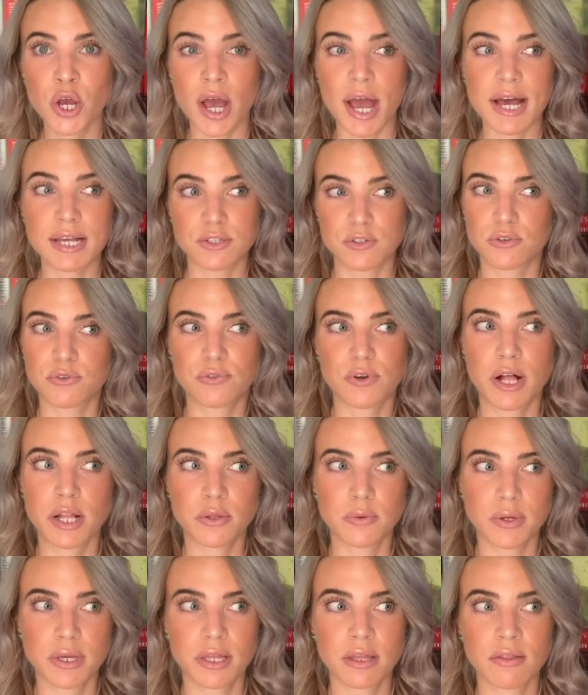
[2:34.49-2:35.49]
as you're
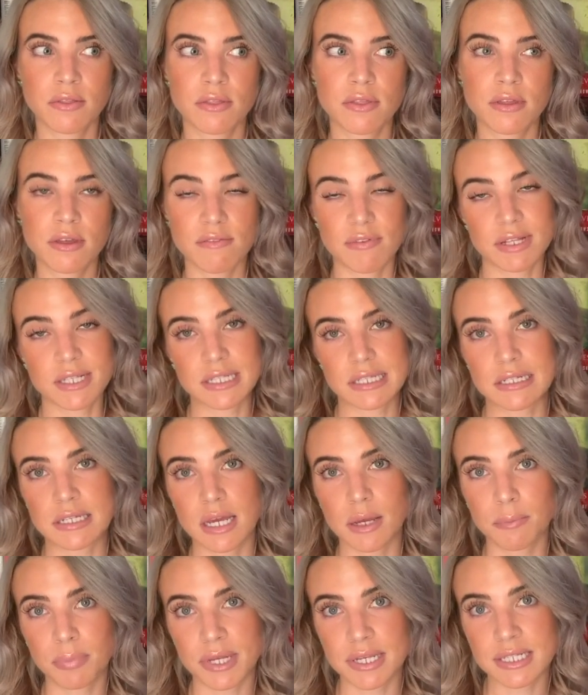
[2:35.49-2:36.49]
following the events that
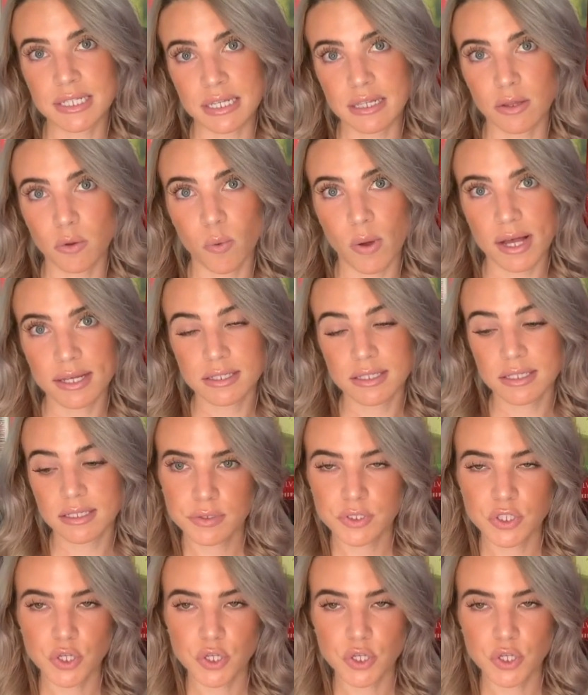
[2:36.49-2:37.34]
take place in the West.